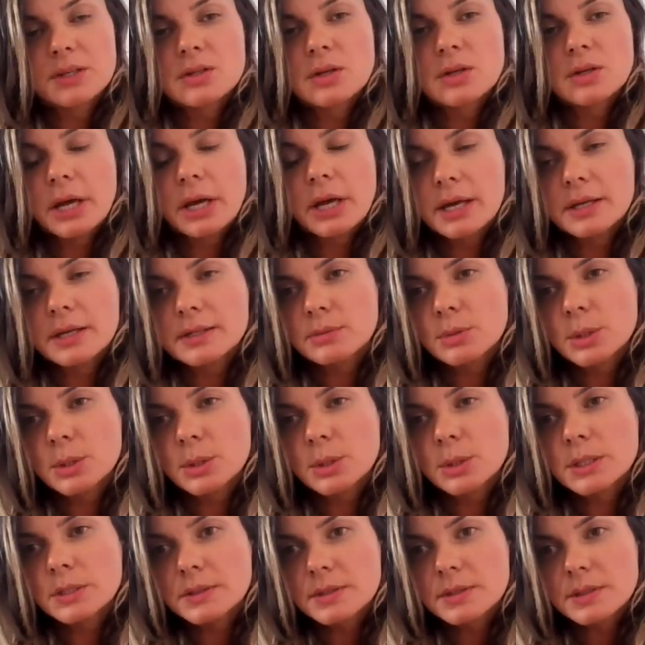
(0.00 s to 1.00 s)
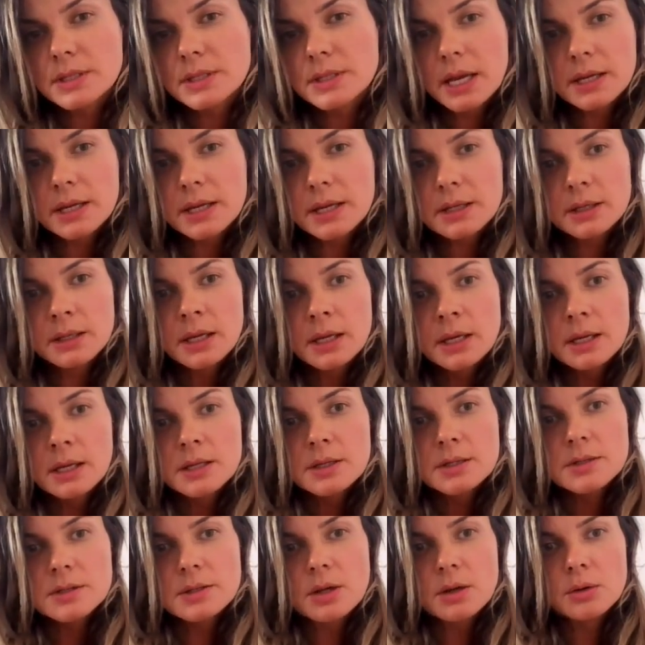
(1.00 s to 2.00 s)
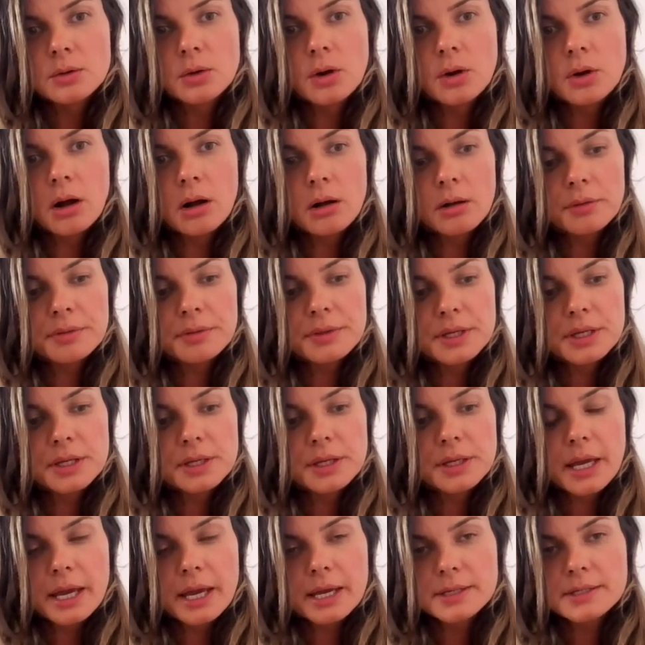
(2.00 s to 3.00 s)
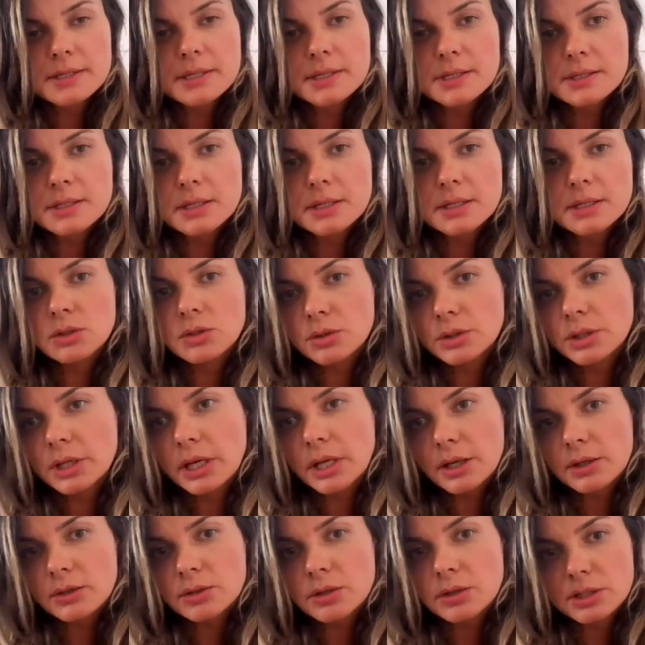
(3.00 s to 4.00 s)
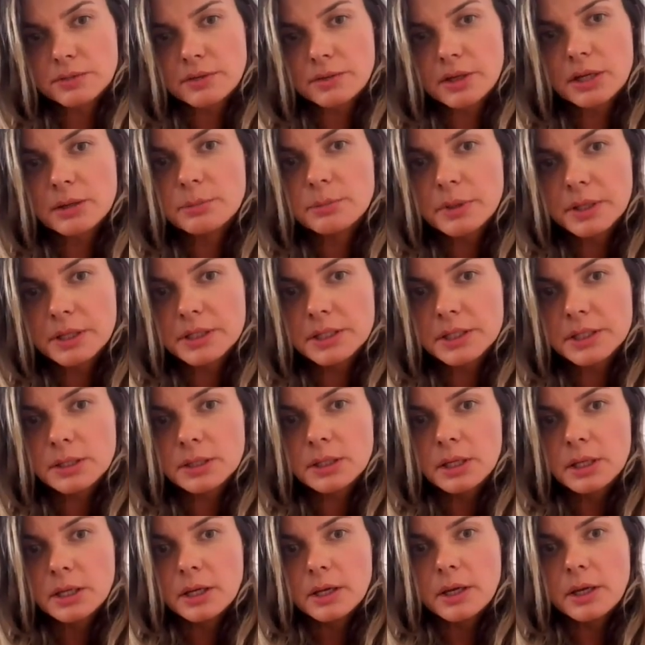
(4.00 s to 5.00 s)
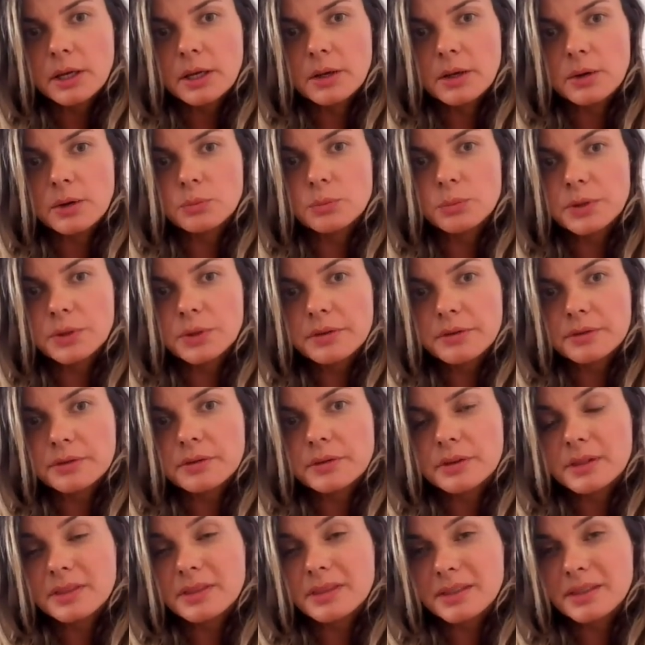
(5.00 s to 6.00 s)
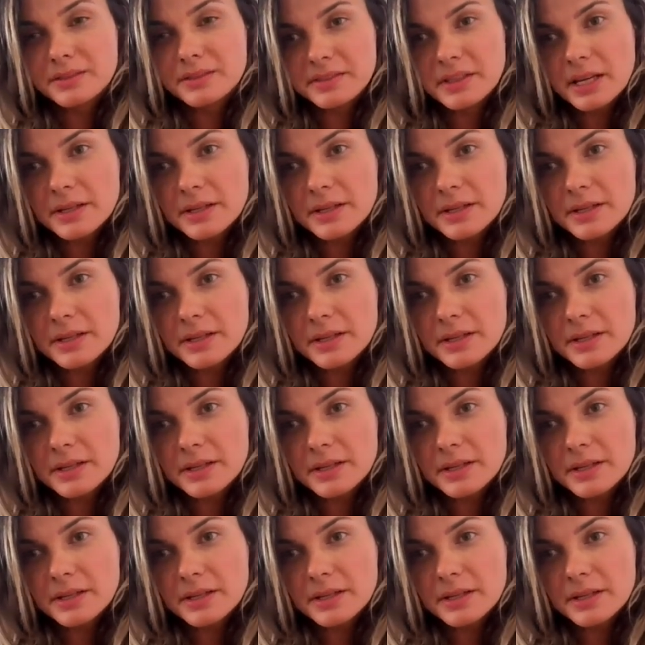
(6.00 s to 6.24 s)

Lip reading: so as I was saying, so all the existing UK notified body with the